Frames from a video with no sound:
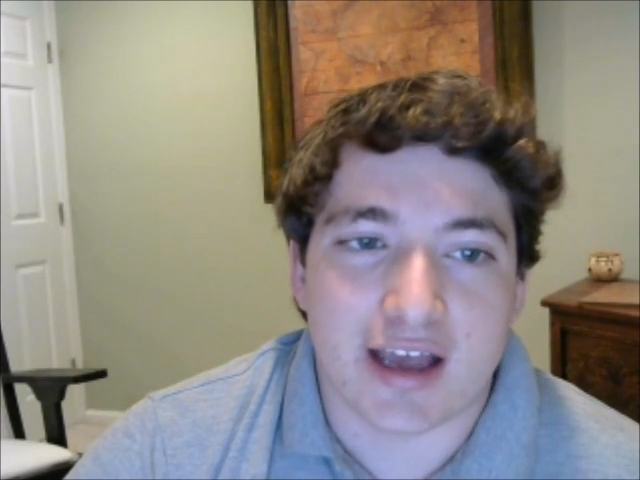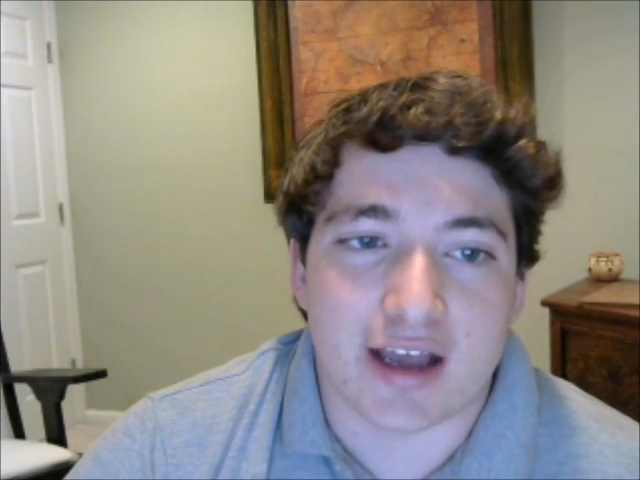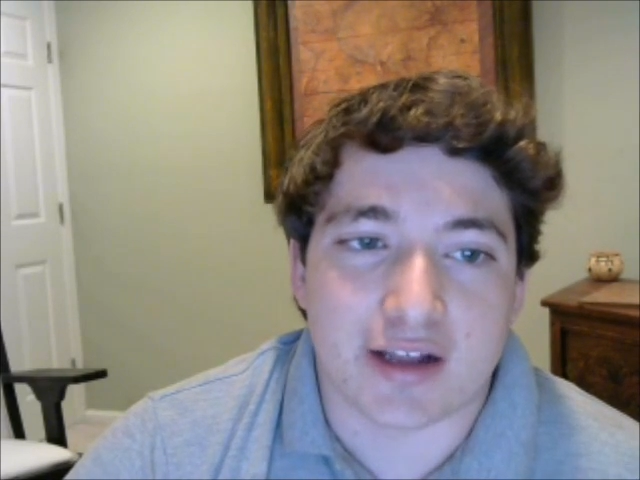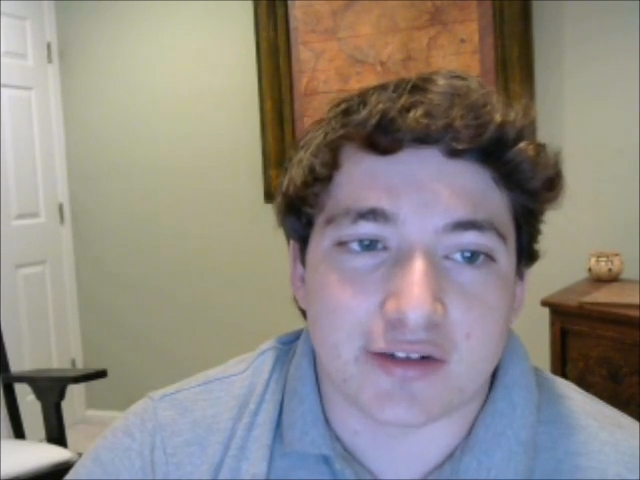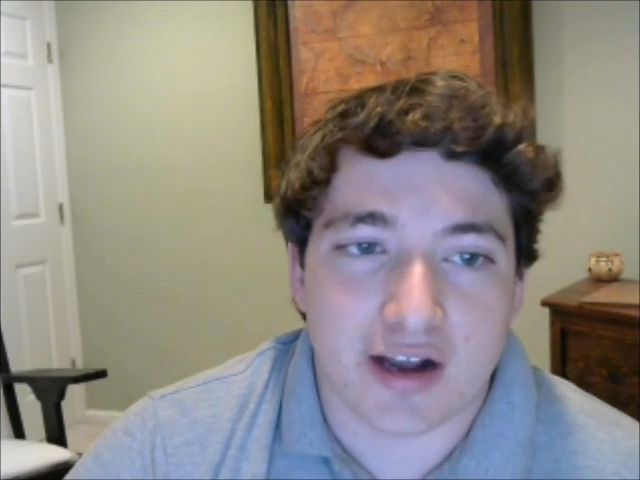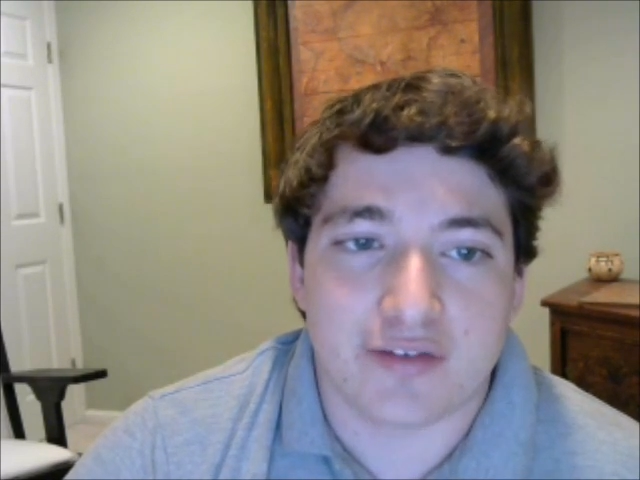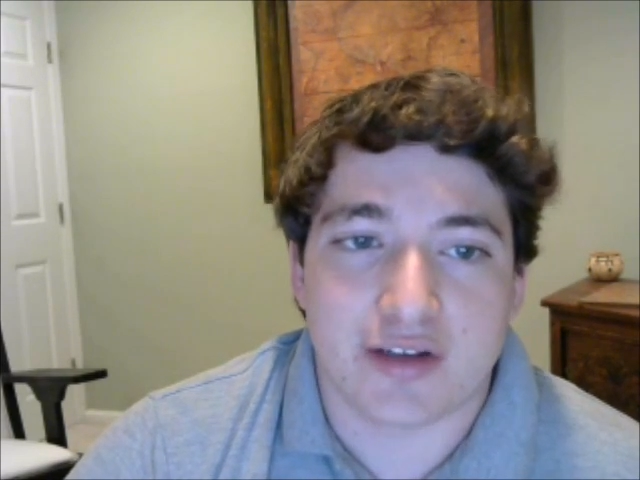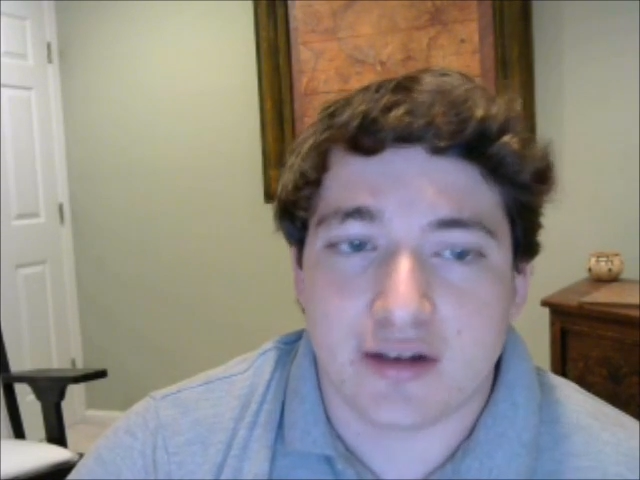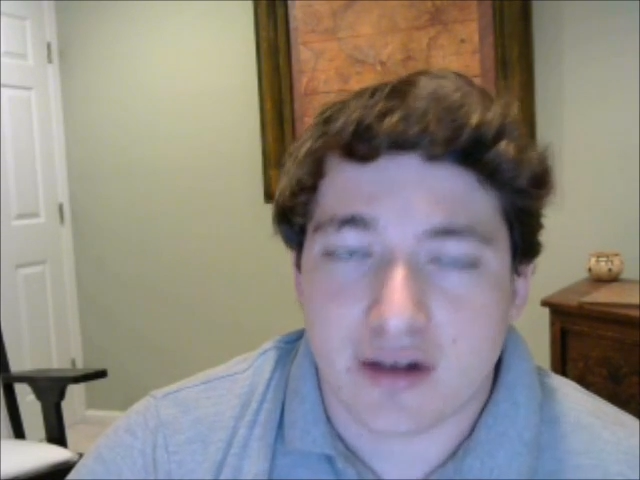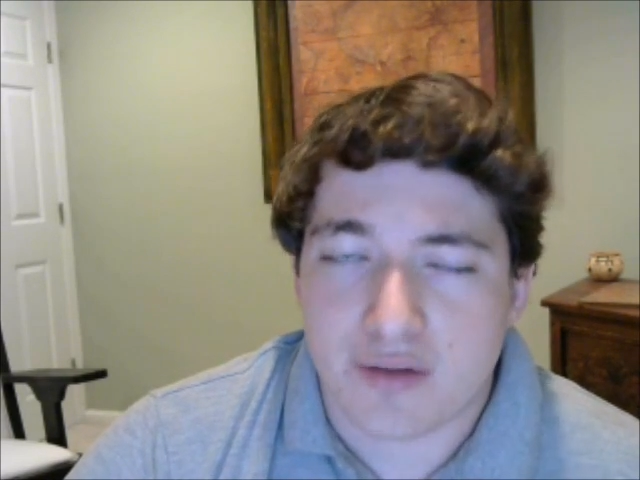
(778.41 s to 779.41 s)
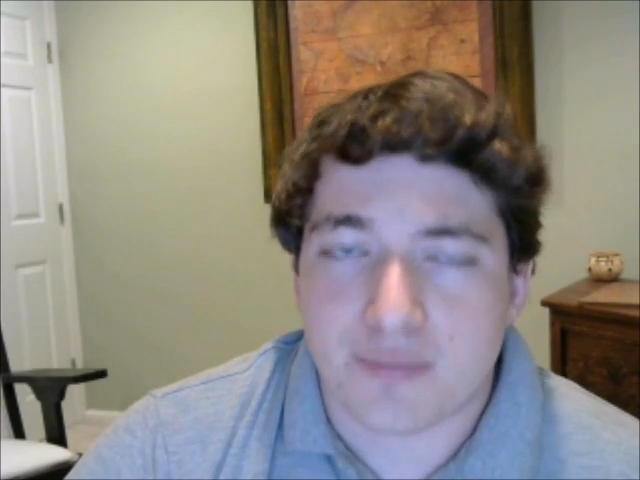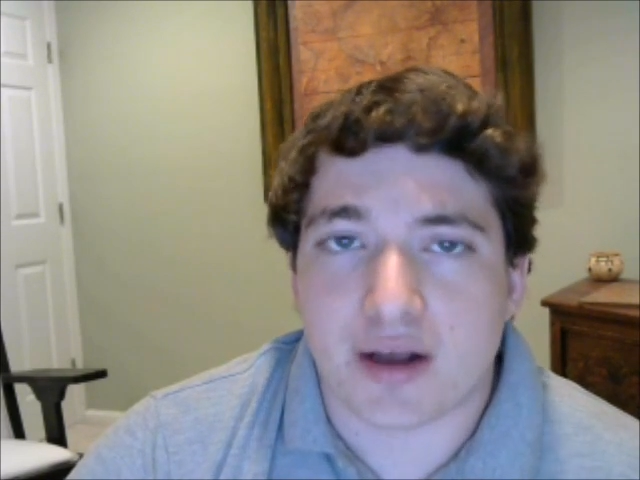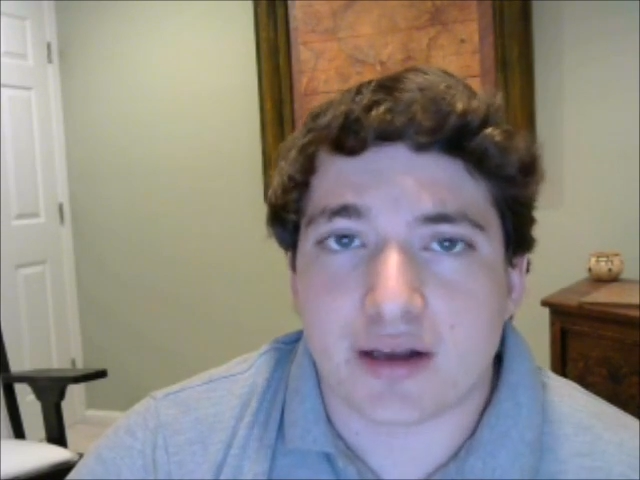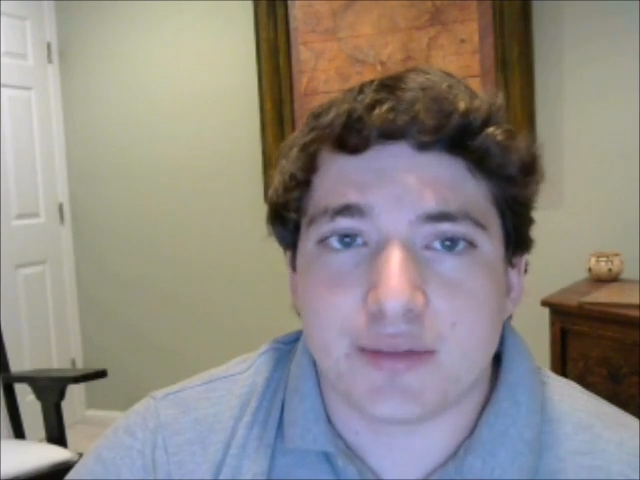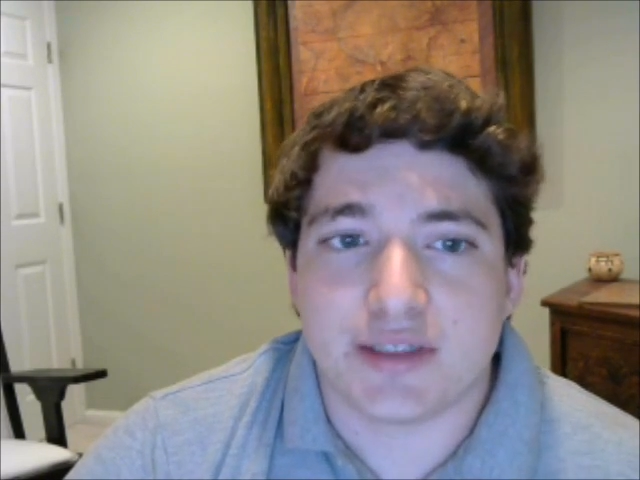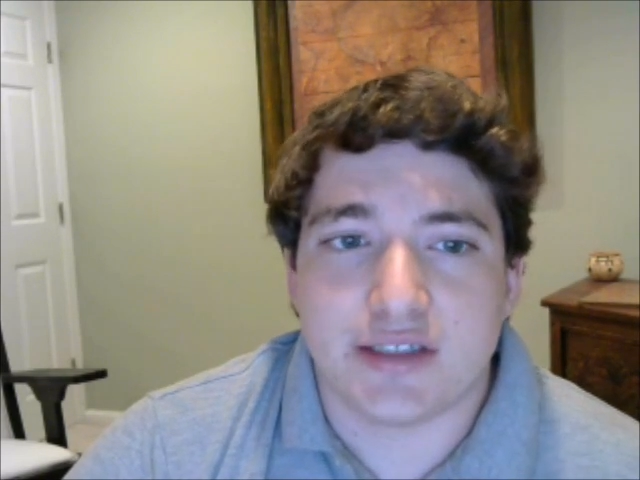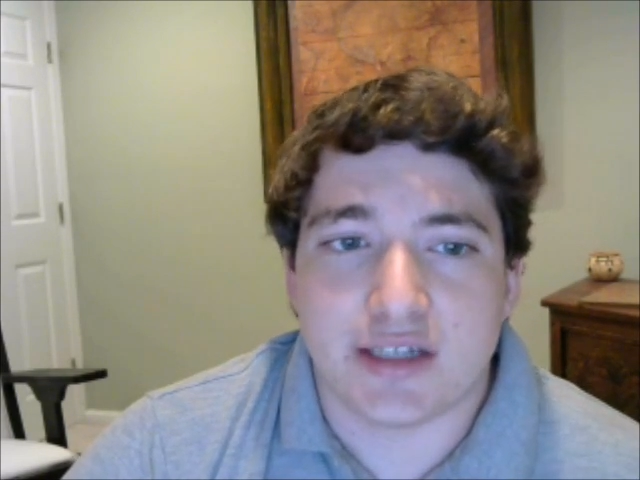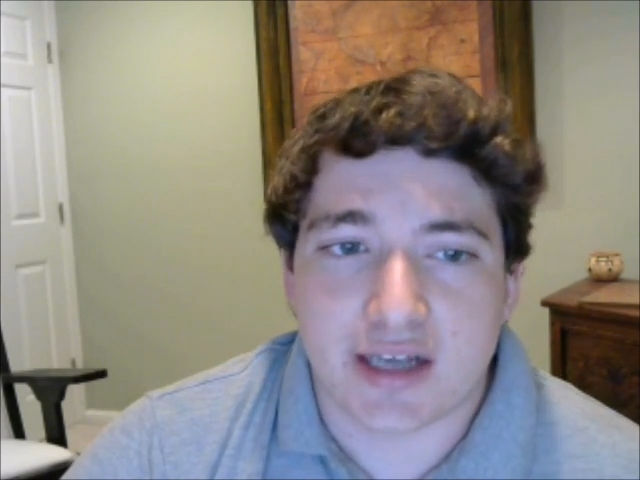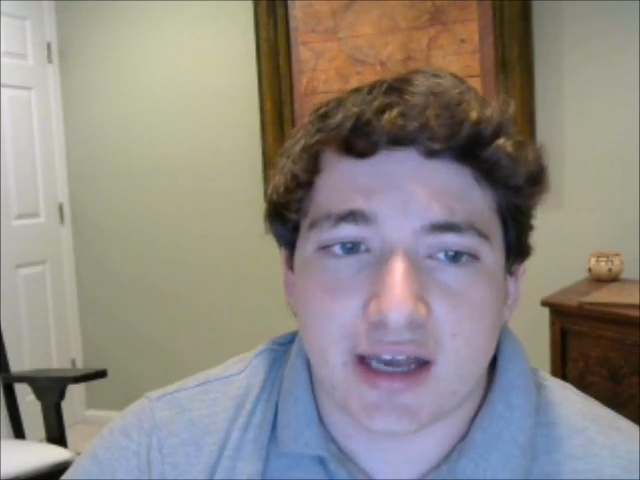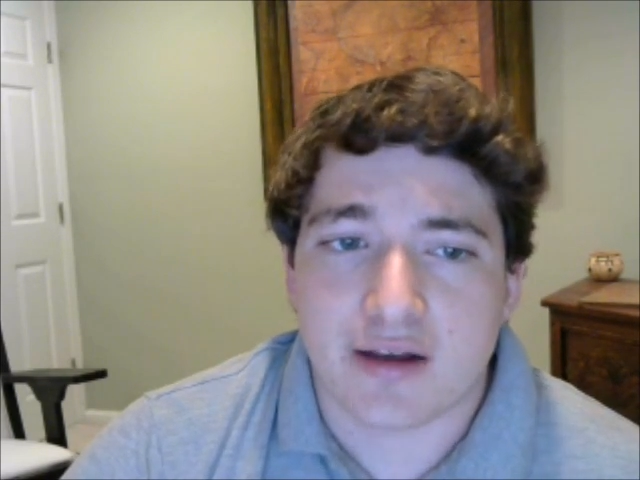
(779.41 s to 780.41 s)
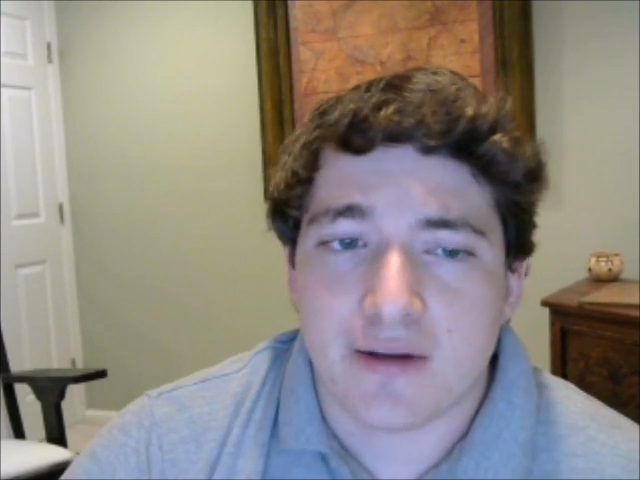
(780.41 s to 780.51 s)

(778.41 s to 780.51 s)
and Gravity. Probably going to be TDK.